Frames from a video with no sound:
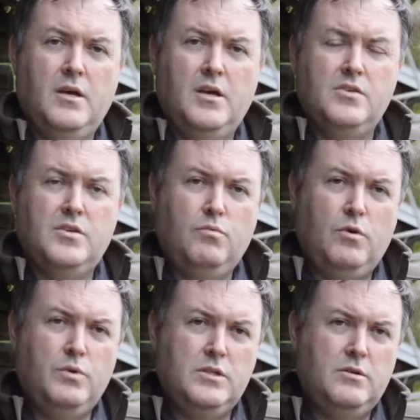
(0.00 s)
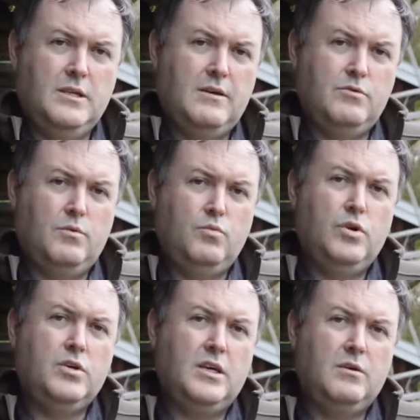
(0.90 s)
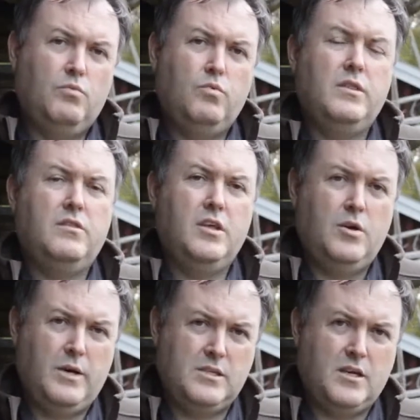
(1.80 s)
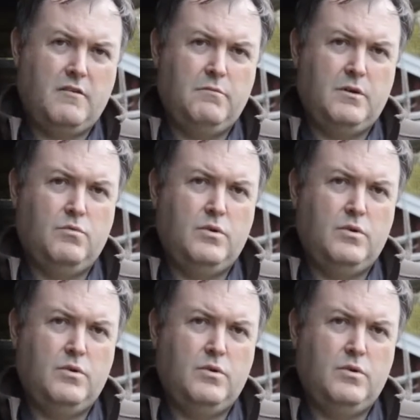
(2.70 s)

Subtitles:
So what we're doing now is we're working with the US government.